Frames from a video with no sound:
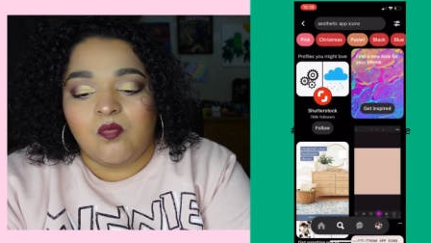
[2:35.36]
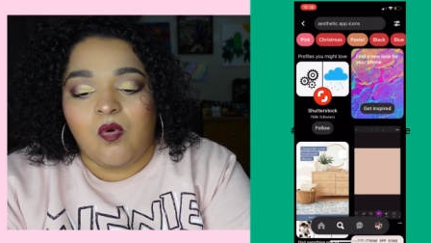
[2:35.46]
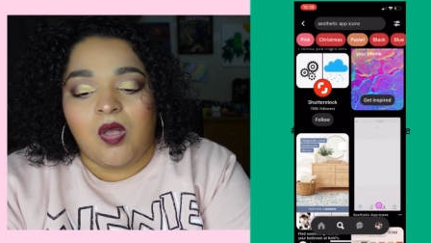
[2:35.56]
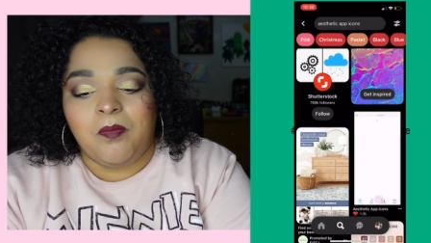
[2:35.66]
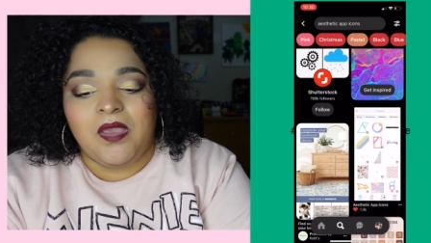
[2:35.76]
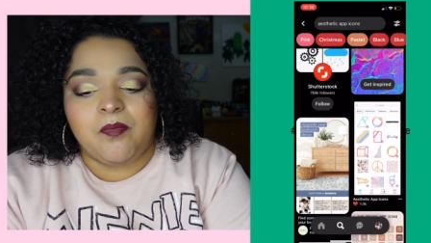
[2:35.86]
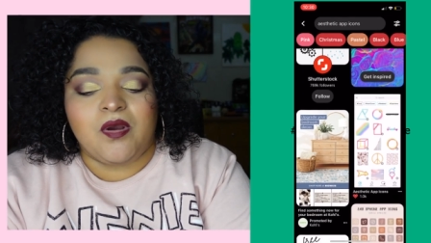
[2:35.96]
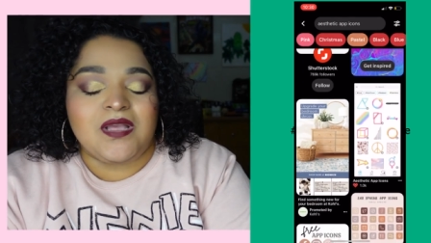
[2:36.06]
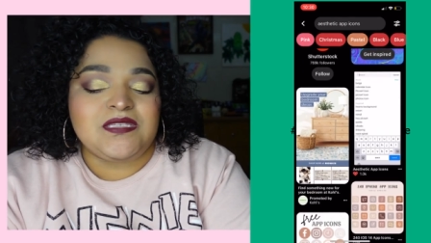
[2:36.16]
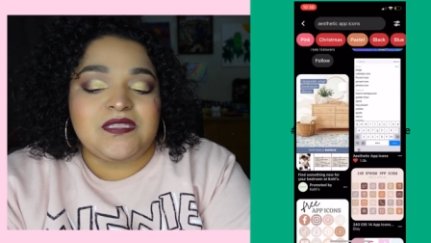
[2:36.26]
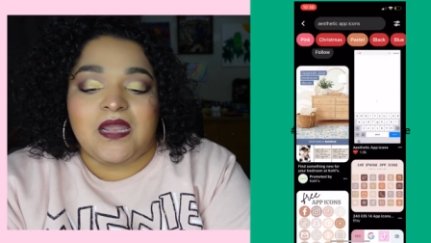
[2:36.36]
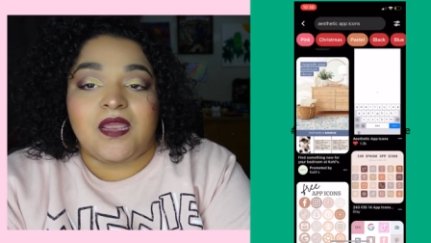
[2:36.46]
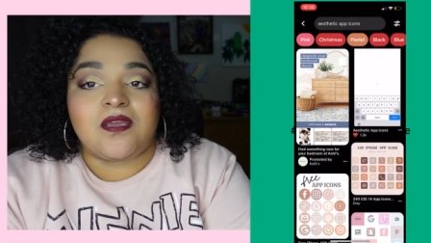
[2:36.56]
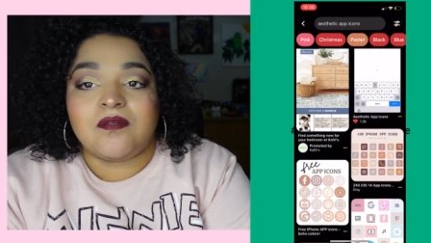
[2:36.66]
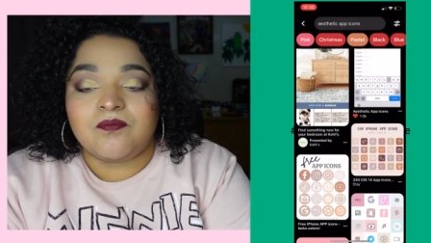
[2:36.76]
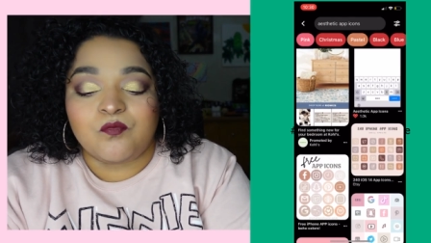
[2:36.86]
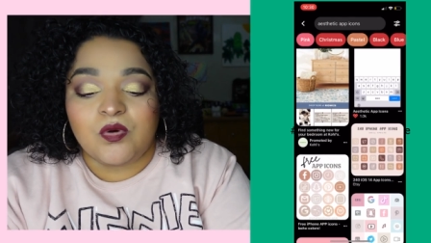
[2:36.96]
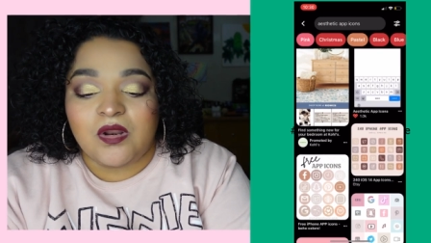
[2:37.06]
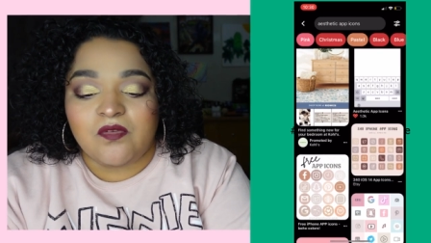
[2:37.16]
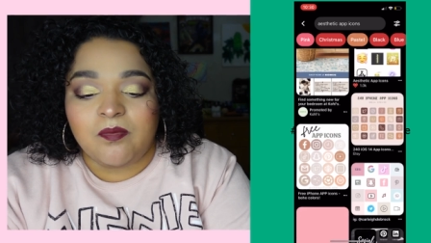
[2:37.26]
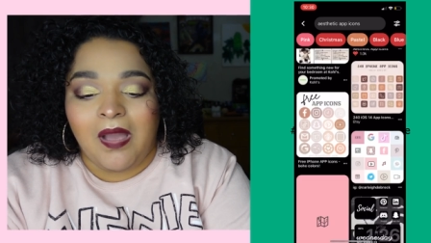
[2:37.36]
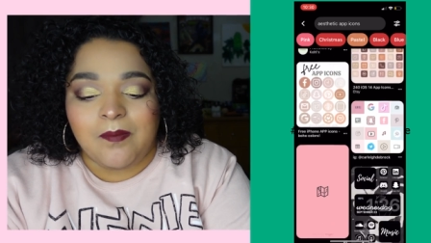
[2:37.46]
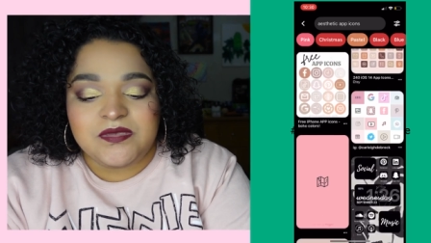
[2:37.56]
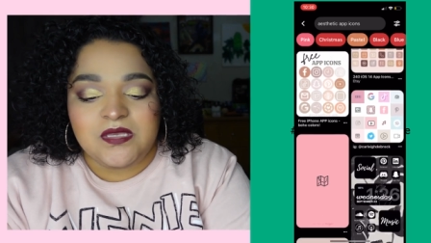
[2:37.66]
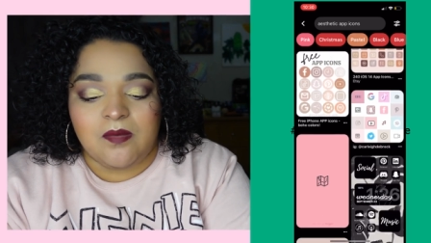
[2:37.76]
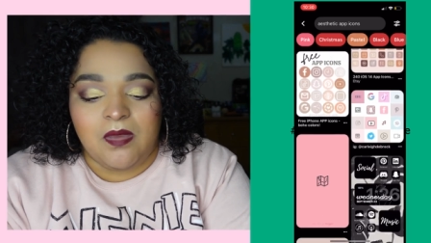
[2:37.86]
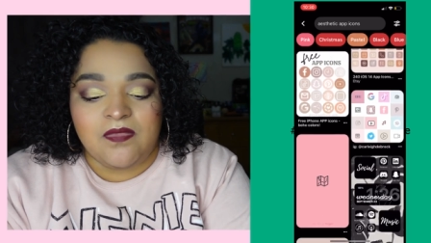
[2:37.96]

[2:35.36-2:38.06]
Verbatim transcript: wallpaper aesthetic, whatever pops up.